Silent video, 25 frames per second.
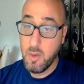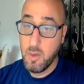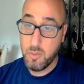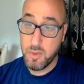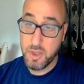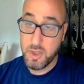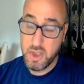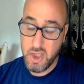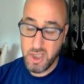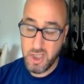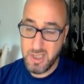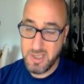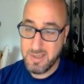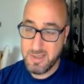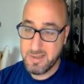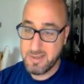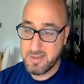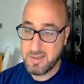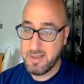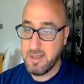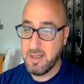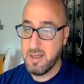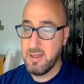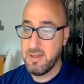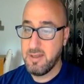which is
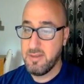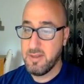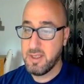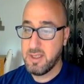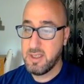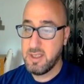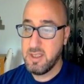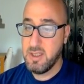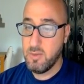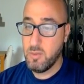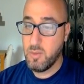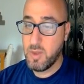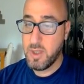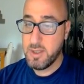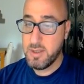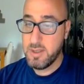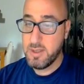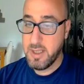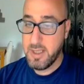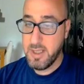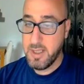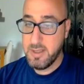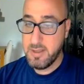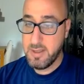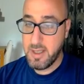the key one.
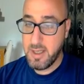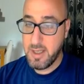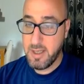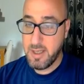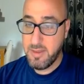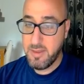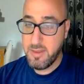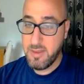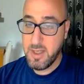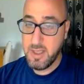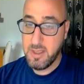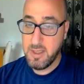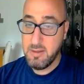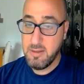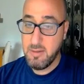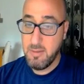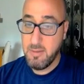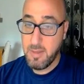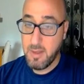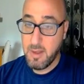And I think